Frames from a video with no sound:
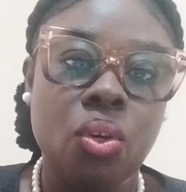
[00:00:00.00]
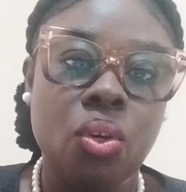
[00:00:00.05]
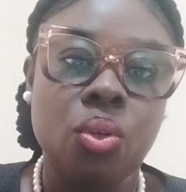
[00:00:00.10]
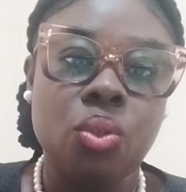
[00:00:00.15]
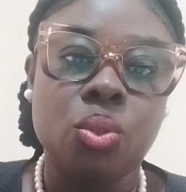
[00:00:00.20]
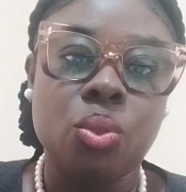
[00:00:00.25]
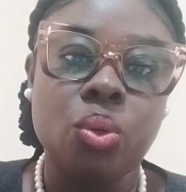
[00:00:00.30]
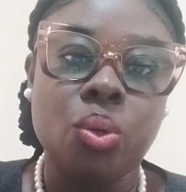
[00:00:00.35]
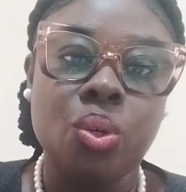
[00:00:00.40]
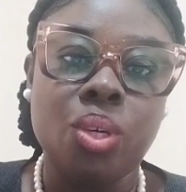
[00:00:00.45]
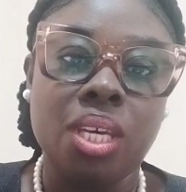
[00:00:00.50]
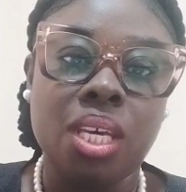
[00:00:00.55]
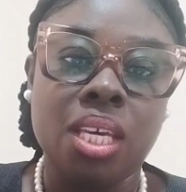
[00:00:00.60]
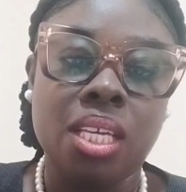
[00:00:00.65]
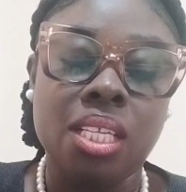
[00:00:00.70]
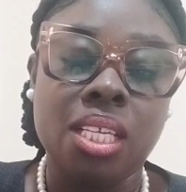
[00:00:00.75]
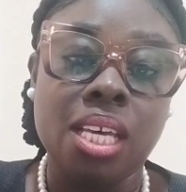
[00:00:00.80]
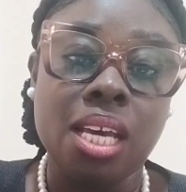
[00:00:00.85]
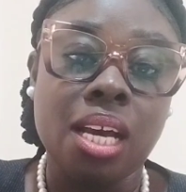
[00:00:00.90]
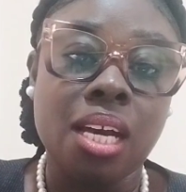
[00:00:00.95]
So
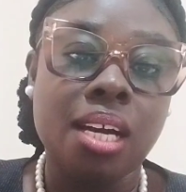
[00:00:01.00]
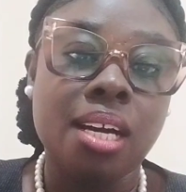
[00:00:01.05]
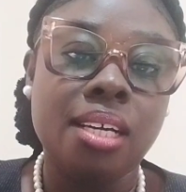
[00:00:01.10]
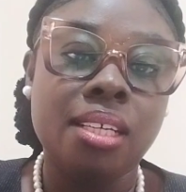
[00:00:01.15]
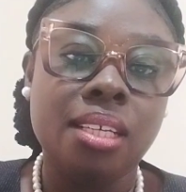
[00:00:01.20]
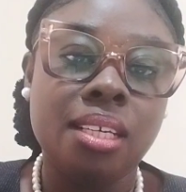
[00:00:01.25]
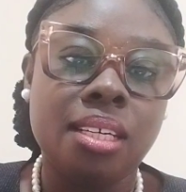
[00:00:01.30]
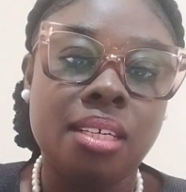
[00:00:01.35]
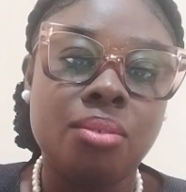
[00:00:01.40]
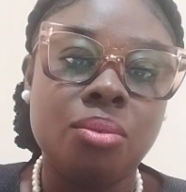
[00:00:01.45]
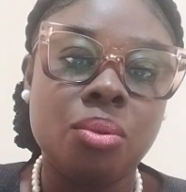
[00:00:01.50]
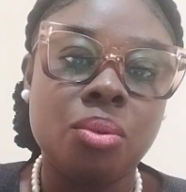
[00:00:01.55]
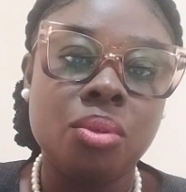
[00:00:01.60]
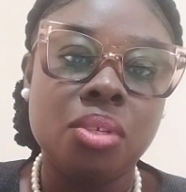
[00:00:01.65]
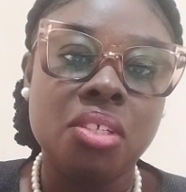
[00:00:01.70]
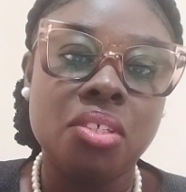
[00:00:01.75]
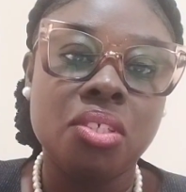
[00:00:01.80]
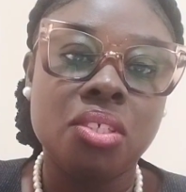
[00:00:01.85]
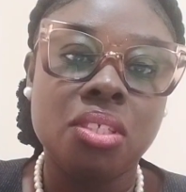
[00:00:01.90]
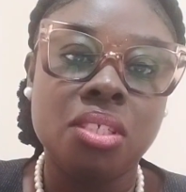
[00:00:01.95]
in the Akan
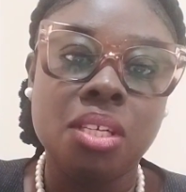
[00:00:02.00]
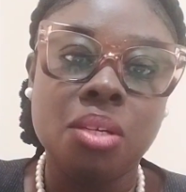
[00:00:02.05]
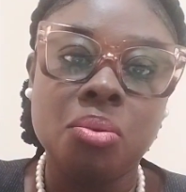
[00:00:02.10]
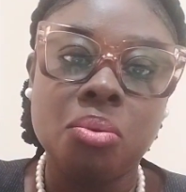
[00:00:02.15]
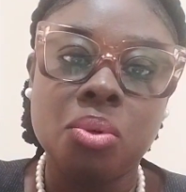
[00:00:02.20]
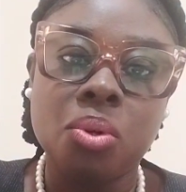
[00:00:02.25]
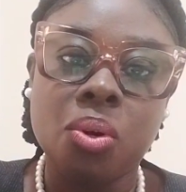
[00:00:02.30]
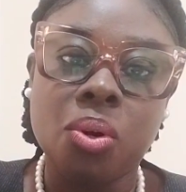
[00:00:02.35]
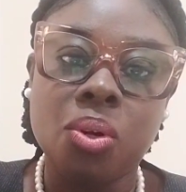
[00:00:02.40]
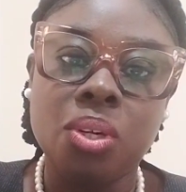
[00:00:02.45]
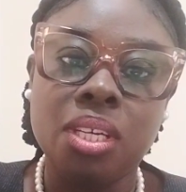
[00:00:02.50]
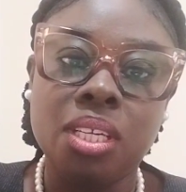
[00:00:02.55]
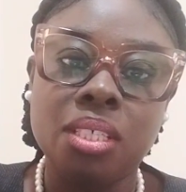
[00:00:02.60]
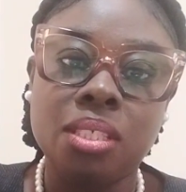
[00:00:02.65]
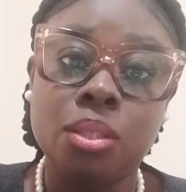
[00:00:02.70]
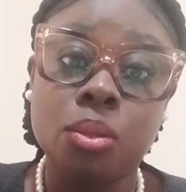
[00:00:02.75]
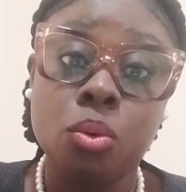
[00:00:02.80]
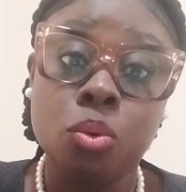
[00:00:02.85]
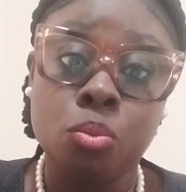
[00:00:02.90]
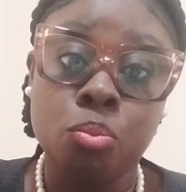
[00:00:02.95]
language, they will call
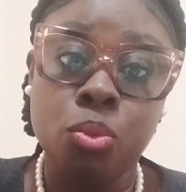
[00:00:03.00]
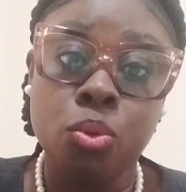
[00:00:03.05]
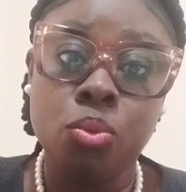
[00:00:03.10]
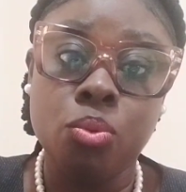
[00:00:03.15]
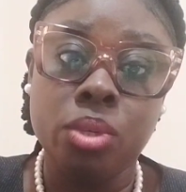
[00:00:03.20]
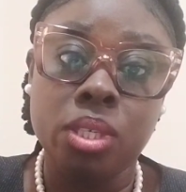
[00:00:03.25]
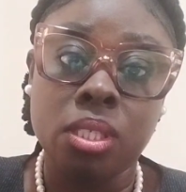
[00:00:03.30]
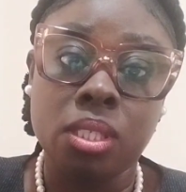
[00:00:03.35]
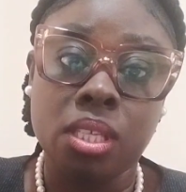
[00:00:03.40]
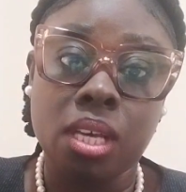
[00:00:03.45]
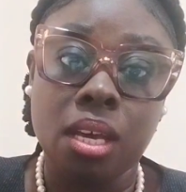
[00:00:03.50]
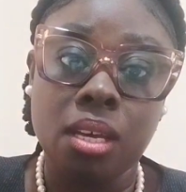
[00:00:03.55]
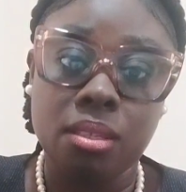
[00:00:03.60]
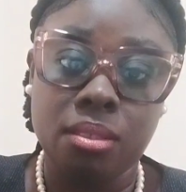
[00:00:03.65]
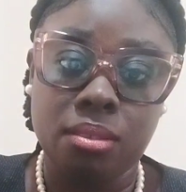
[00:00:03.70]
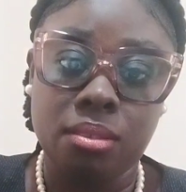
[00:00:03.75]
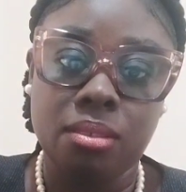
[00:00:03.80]
it upuwisa.